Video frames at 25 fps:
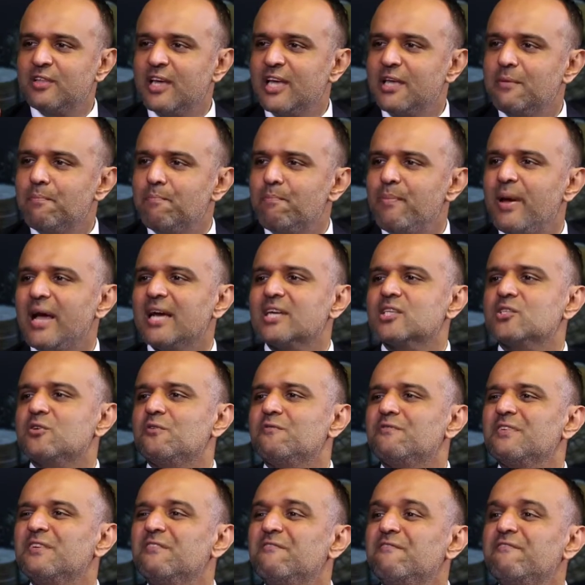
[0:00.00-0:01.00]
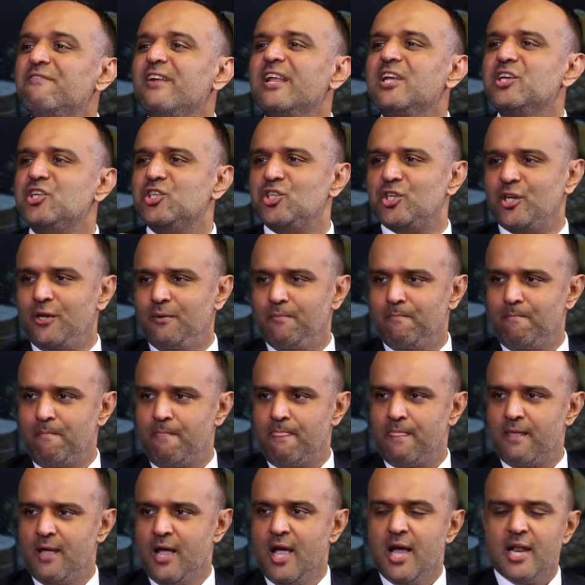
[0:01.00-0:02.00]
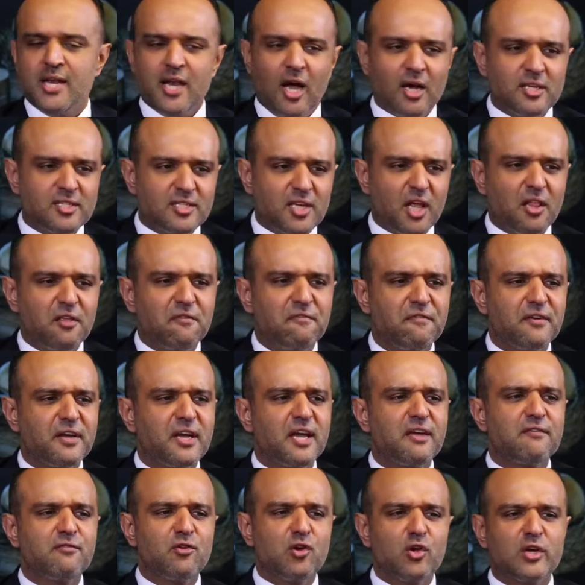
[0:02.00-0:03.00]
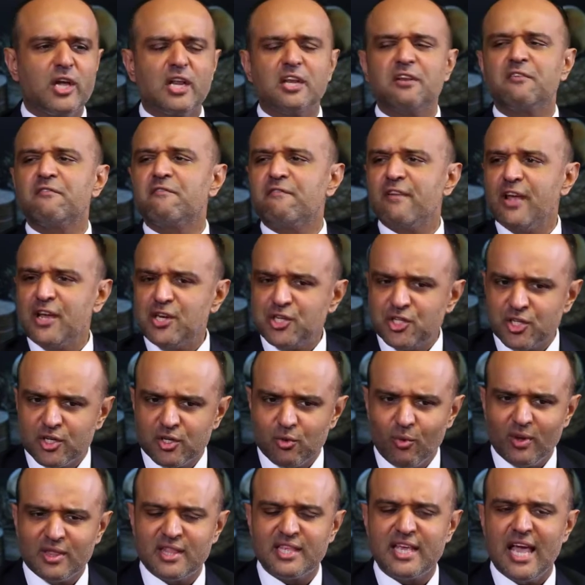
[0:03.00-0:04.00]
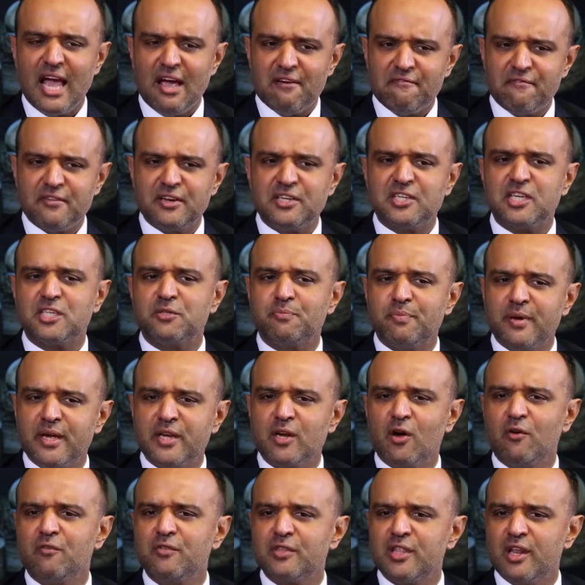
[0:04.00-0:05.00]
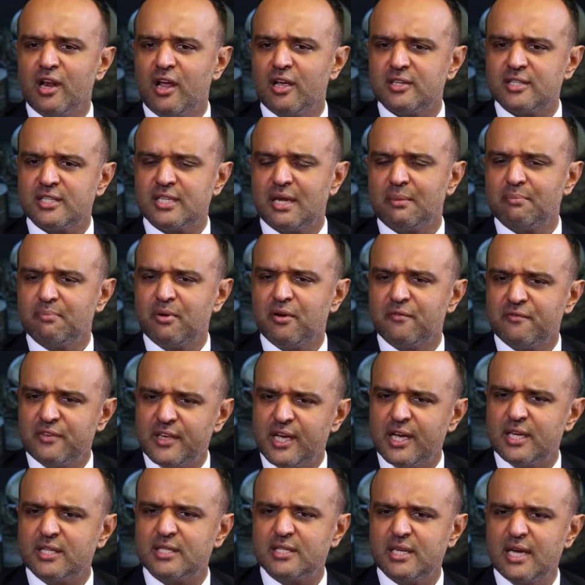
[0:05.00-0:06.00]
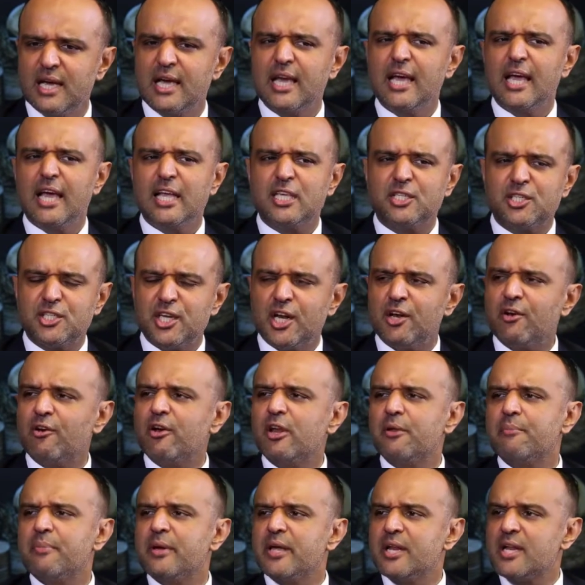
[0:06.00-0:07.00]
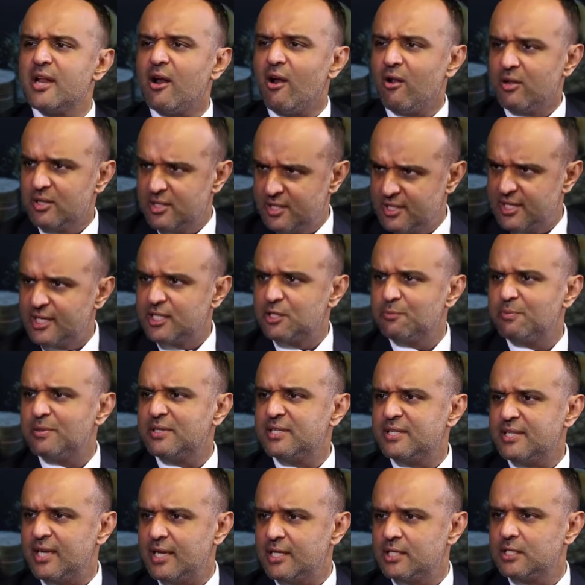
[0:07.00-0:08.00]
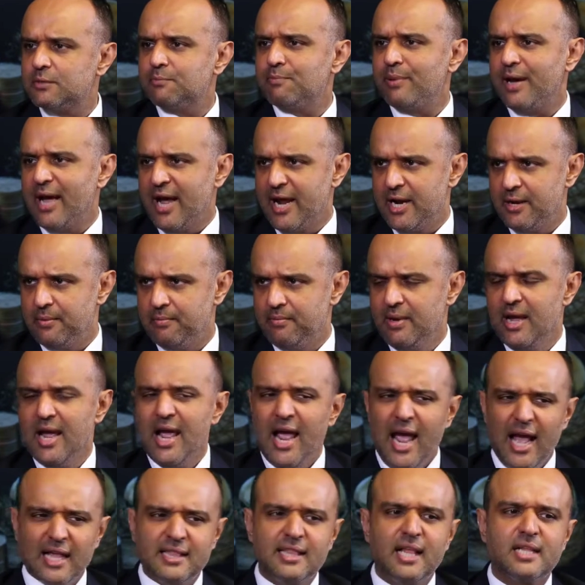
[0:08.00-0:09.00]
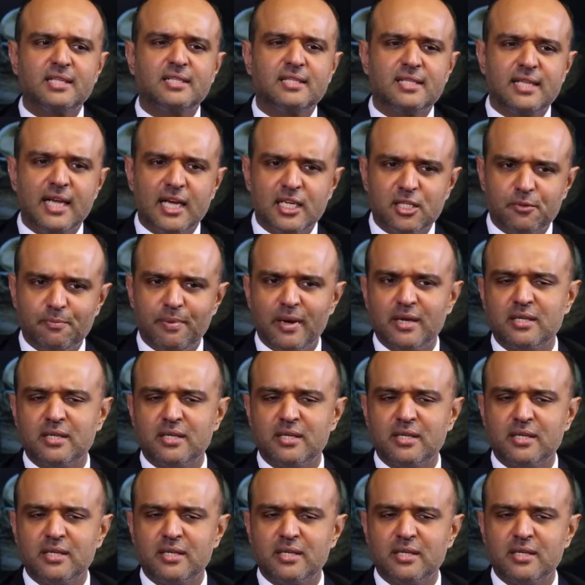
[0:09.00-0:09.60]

of the impact of inflation. Now in South Africa, if you look at inflation, what the average has been over the last number of years, it's generally been around 6% per annum. And that's the